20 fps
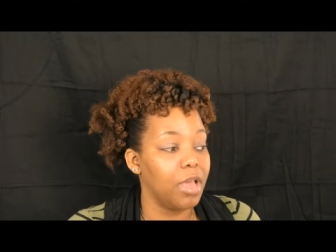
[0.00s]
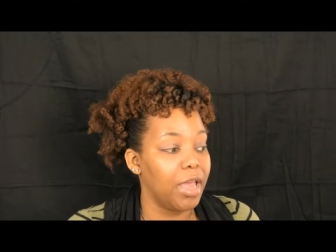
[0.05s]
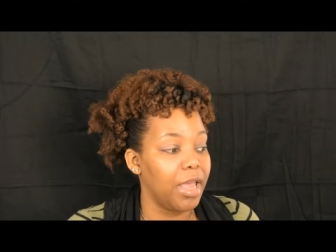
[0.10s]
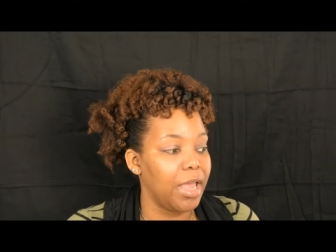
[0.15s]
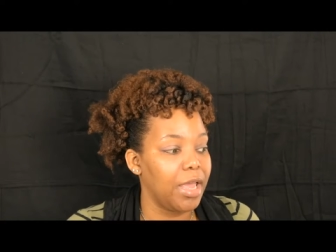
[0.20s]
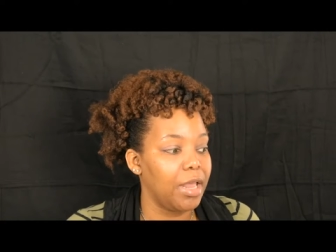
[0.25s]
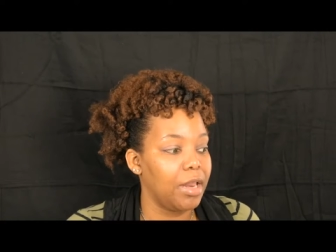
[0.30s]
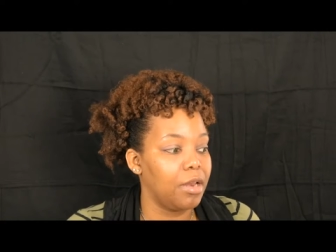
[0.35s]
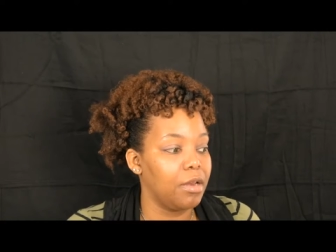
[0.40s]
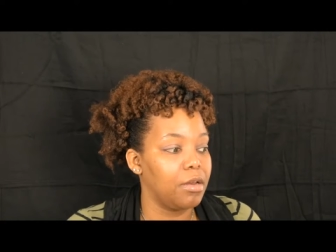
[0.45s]

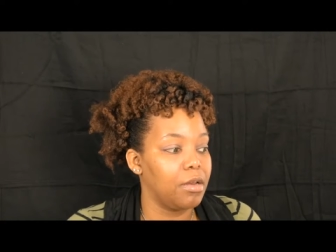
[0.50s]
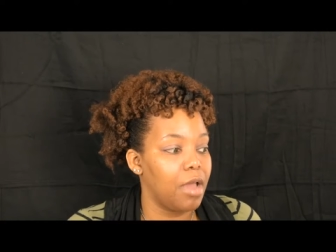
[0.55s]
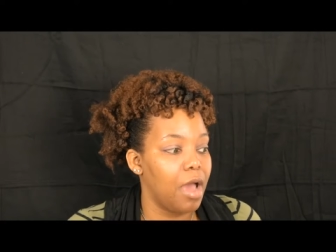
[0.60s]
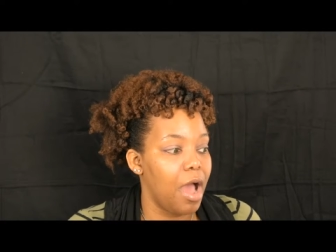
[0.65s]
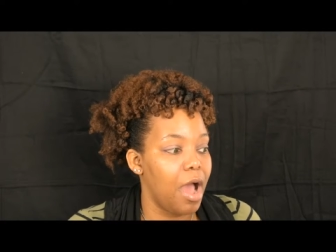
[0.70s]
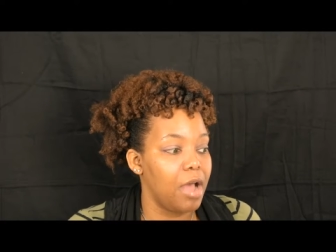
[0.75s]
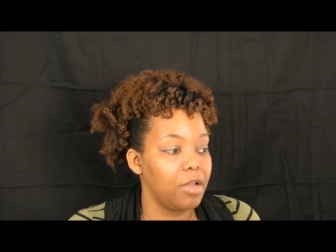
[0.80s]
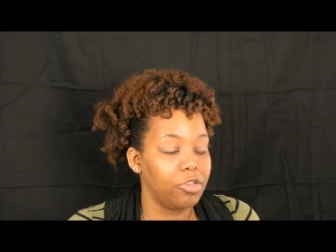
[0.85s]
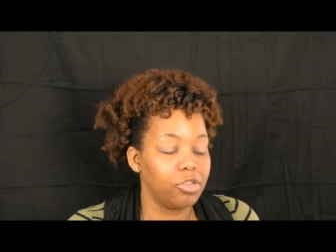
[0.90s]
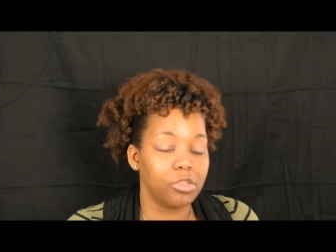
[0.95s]
And
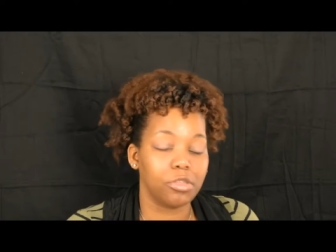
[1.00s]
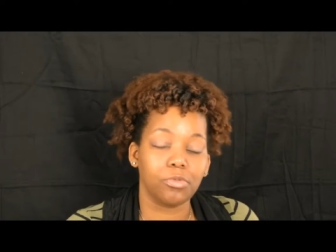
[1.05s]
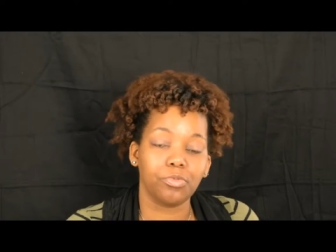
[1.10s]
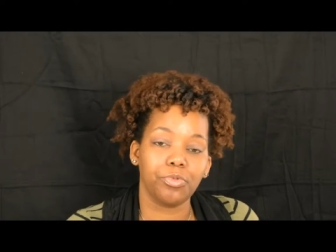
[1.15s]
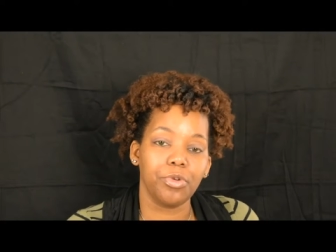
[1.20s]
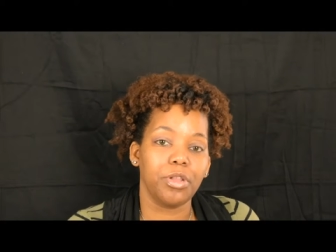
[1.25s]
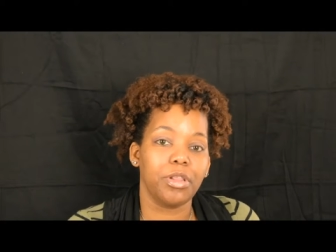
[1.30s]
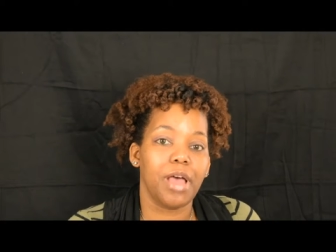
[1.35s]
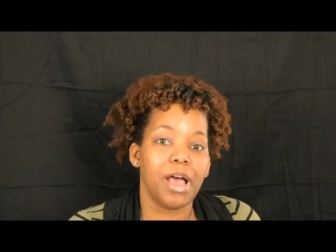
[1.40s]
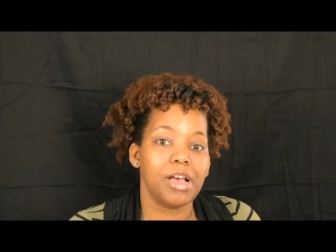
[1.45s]
I just
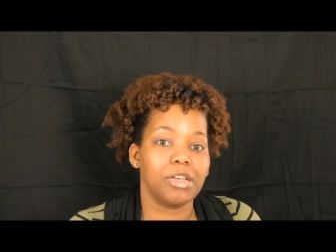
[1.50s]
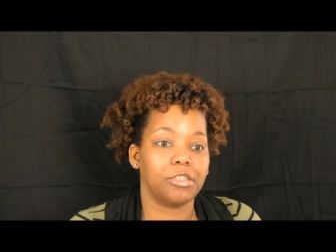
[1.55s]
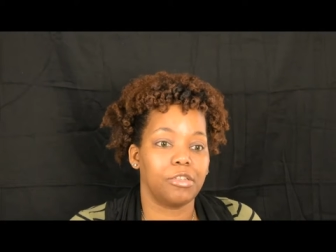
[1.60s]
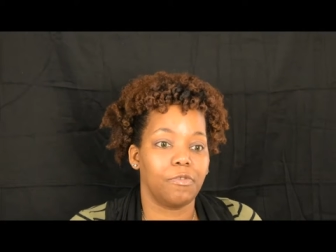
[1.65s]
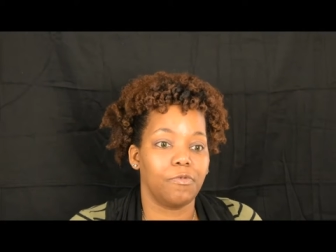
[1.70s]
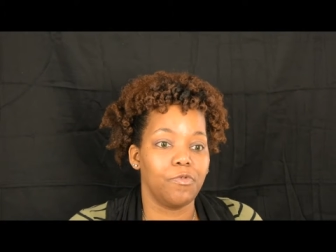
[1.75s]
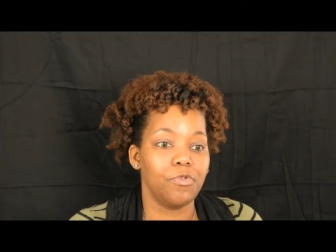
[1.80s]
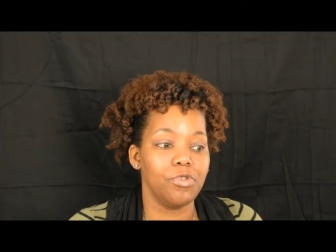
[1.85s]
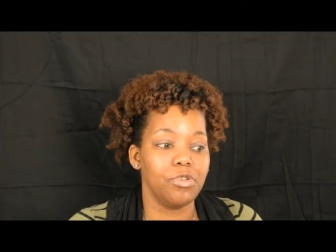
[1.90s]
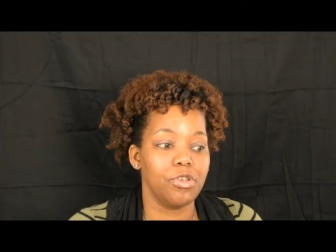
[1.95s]
realized
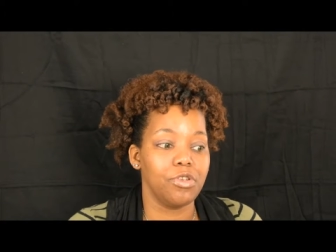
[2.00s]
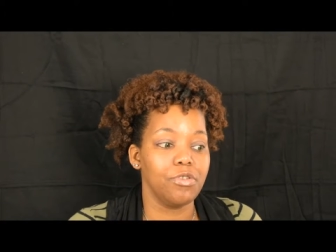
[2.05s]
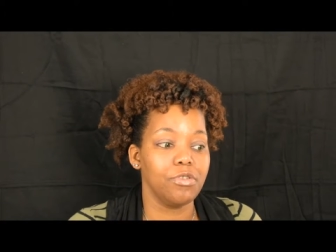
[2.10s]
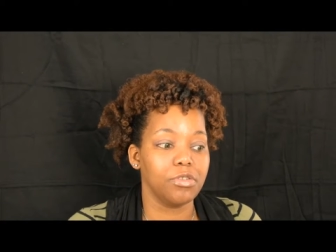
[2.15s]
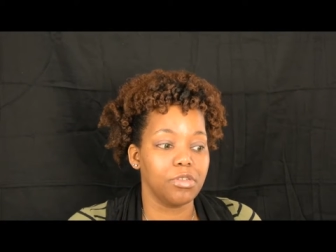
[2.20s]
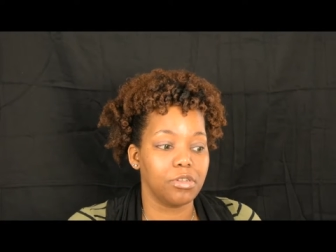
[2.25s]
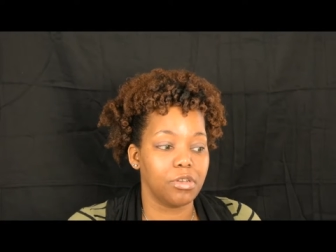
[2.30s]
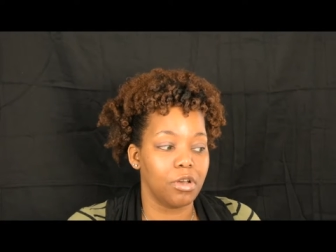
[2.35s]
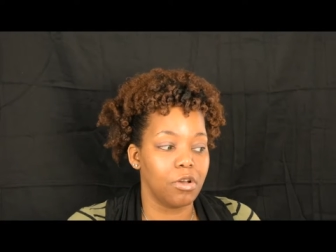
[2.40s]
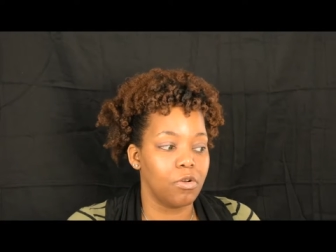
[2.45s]
a few
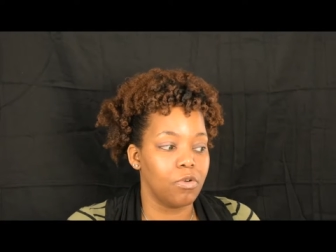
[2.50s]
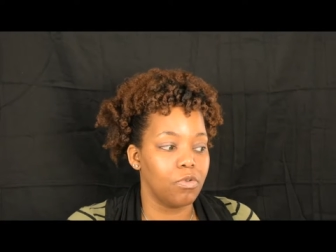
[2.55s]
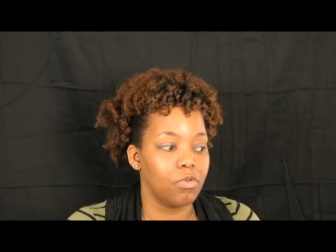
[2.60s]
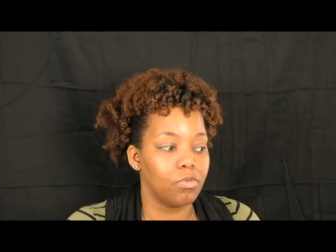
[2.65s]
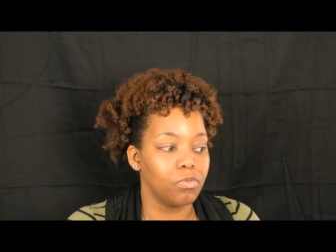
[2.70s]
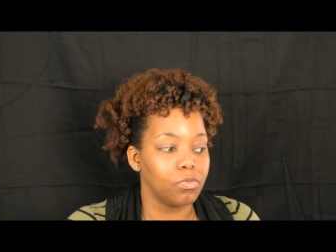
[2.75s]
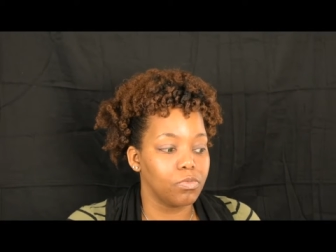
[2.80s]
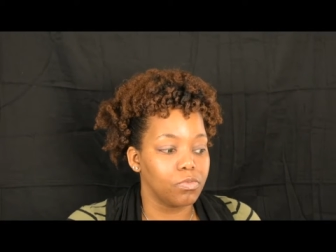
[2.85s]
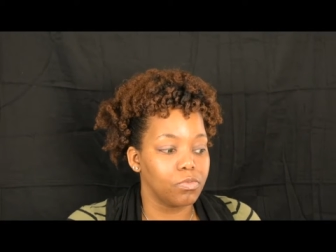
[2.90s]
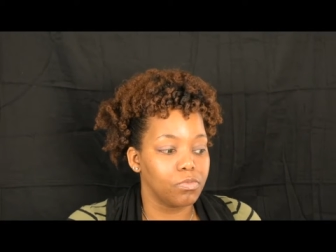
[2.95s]
years ago,